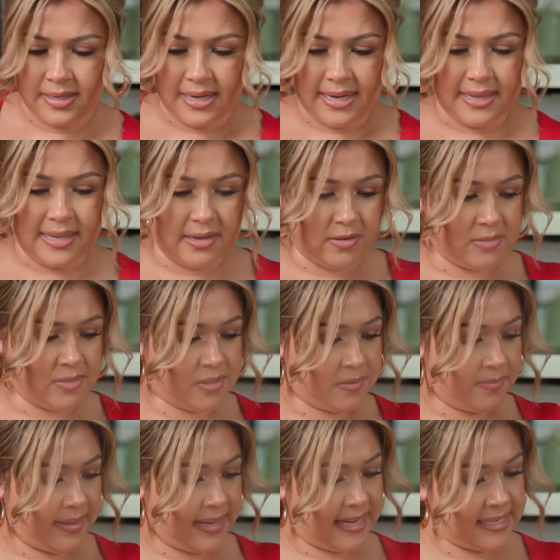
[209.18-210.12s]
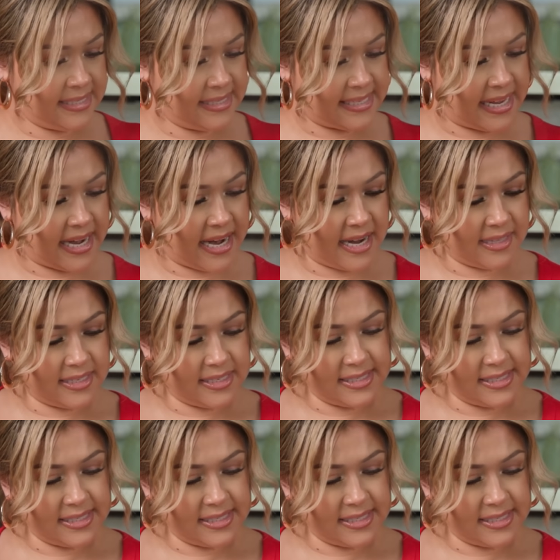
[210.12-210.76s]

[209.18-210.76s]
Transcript: And the consomme, set it on the